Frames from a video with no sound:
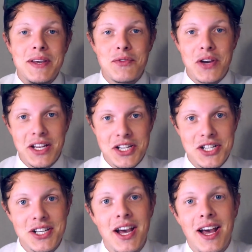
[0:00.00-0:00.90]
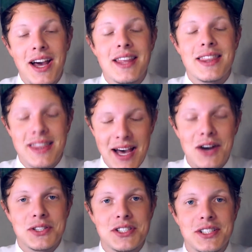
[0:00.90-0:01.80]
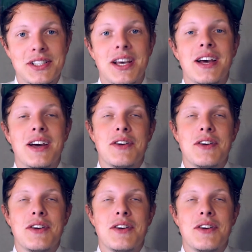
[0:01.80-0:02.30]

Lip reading: We've reached 1,000